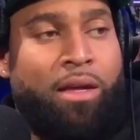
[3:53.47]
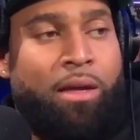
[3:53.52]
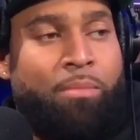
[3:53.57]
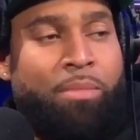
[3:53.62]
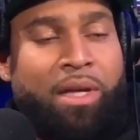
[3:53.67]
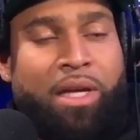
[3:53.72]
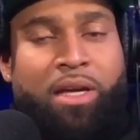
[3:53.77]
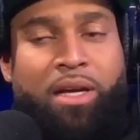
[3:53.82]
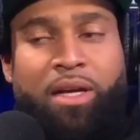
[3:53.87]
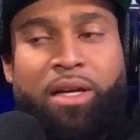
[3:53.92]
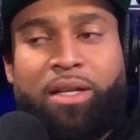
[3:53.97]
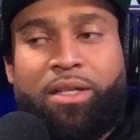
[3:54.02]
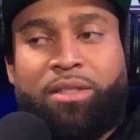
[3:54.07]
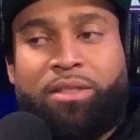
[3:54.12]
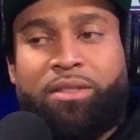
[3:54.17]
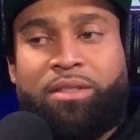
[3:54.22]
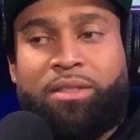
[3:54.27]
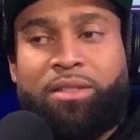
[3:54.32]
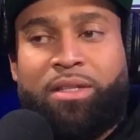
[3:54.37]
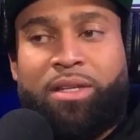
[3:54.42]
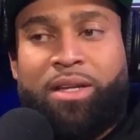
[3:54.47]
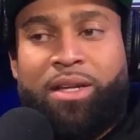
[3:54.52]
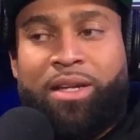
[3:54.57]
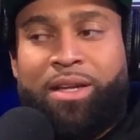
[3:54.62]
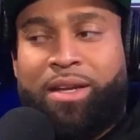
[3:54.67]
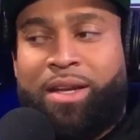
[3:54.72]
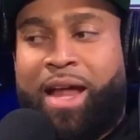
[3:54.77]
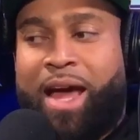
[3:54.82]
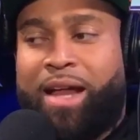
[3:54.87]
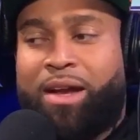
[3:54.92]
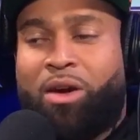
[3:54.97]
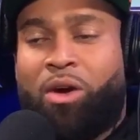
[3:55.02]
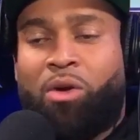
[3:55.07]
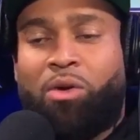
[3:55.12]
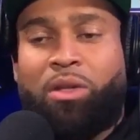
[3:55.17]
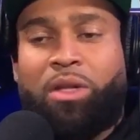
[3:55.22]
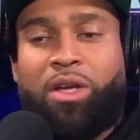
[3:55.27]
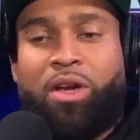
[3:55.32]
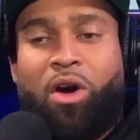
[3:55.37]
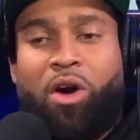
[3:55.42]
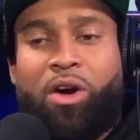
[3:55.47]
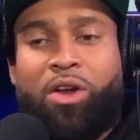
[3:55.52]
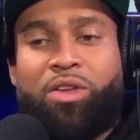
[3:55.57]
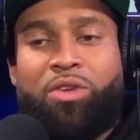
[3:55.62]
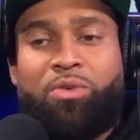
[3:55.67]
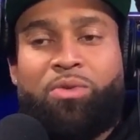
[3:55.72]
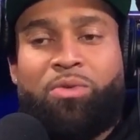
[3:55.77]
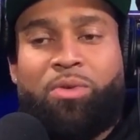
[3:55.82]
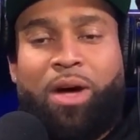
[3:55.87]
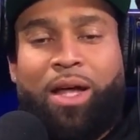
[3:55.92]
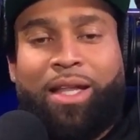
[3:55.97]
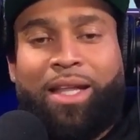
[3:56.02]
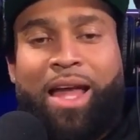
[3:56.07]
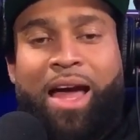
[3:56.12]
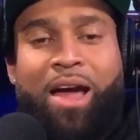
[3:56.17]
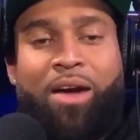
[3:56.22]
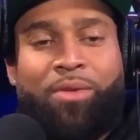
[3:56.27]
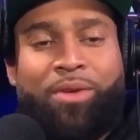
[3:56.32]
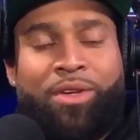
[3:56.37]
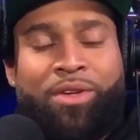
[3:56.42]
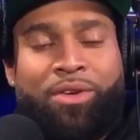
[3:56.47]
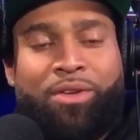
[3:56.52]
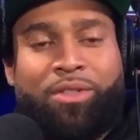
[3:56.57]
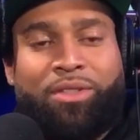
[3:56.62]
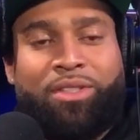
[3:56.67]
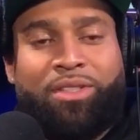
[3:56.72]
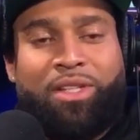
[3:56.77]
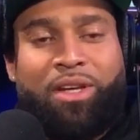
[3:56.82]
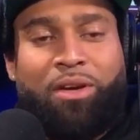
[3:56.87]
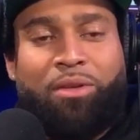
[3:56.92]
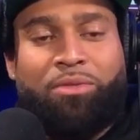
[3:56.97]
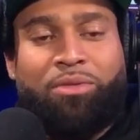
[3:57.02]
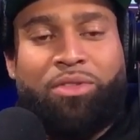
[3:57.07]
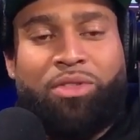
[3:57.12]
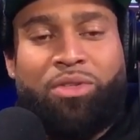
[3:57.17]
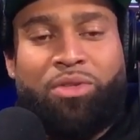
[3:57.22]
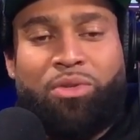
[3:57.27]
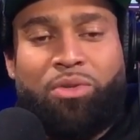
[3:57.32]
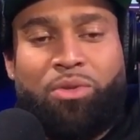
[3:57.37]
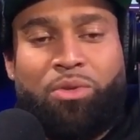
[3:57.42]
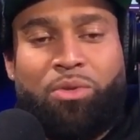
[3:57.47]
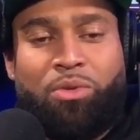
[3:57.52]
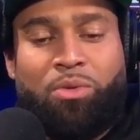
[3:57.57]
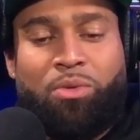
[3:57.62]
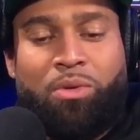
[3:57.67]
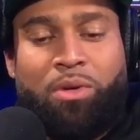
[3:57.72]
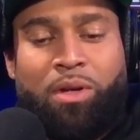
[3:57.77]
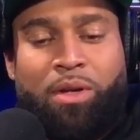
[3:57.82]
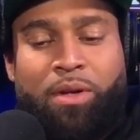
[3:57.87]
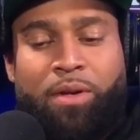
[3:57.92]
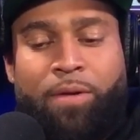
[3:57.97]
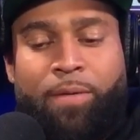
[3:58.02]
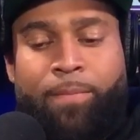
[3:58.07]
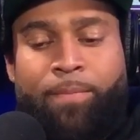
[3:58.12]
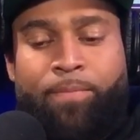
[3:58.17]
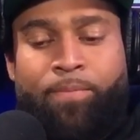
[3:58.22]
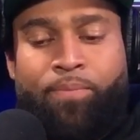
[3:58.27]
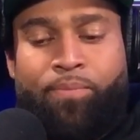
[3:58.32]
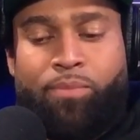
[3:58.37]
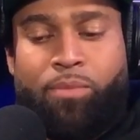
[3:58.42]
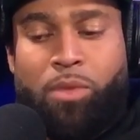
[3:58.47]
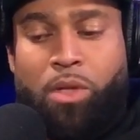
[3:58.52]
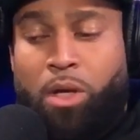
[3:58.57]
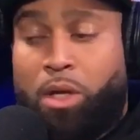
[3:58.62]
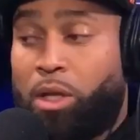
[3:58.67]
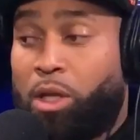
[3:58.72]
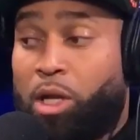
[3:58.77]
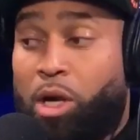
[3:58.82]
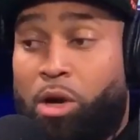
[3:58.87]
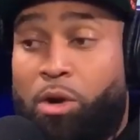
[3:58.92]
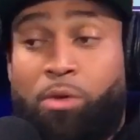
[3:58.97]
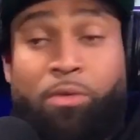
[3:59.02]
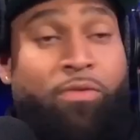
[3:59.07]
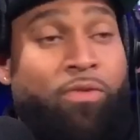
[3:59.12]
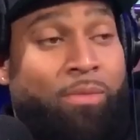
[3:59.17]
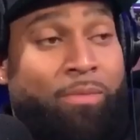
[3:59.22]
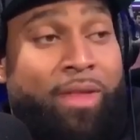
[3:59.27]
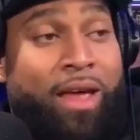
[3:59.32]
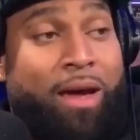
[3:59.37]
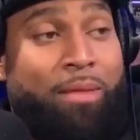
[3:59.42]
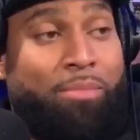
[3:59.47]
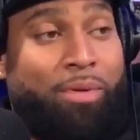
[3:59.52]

Because not only are you allowing yourself to learn from that